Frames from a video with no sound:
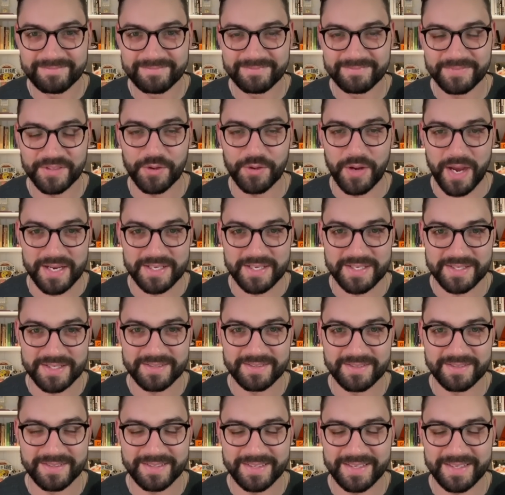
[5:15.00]
you guys,
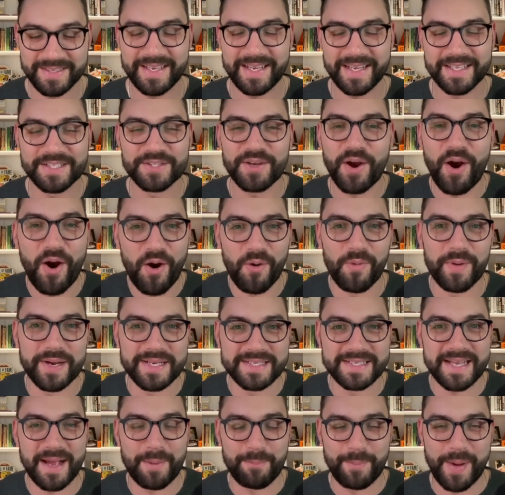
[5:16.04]
it's
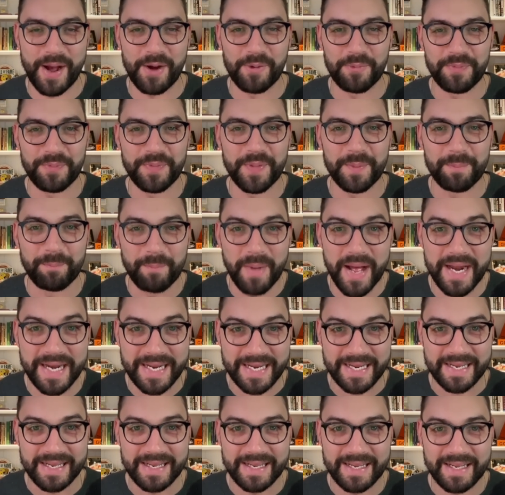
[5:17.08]
always about the
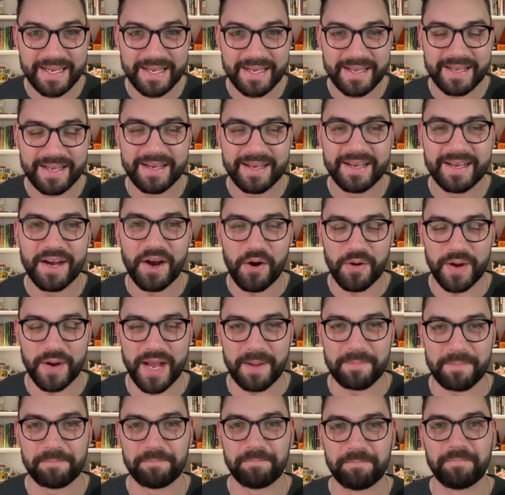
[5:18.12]
money. Okay.